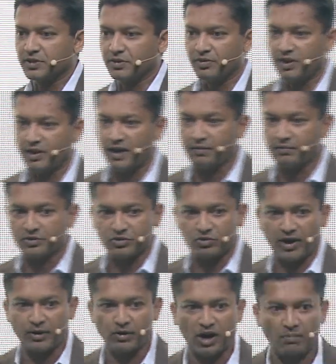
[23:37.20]
and
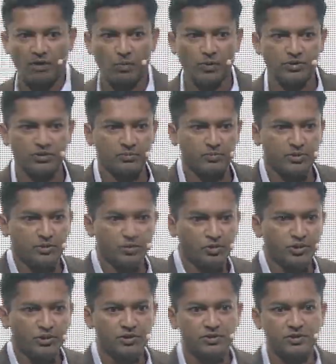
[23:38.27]
try to come up with some
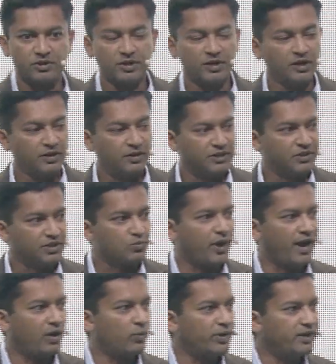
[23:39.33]
solutions. This is
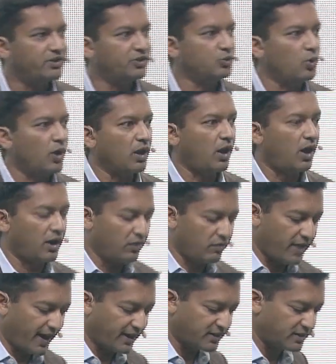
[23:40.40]
where we do a lot of
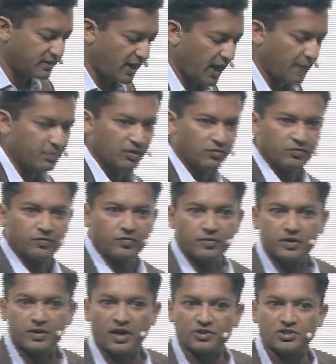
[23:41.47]
that type of
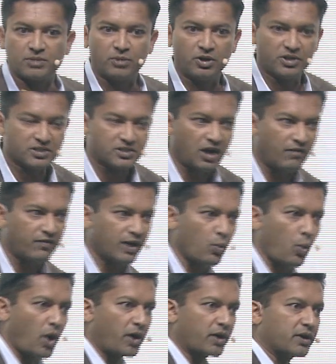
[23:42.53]
customer discovery
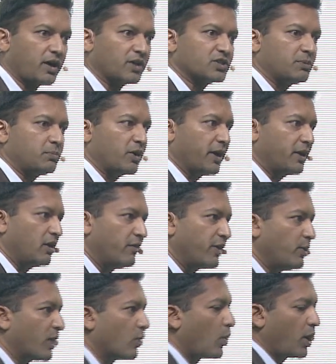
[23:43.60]
work, customer
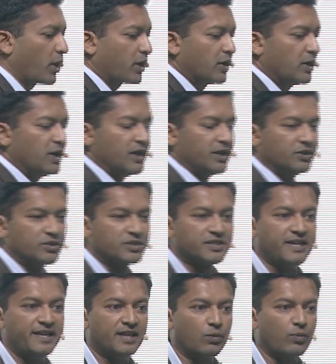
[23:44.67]
interviewing work, to
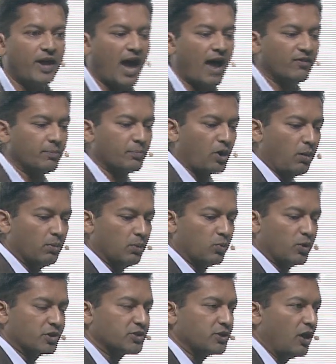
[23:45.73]
see that we have a problem
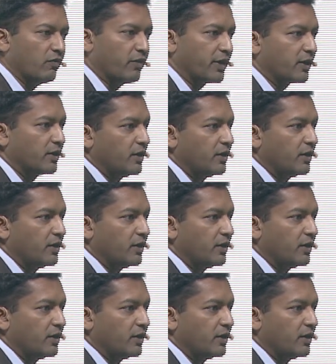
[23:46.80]
worth solving.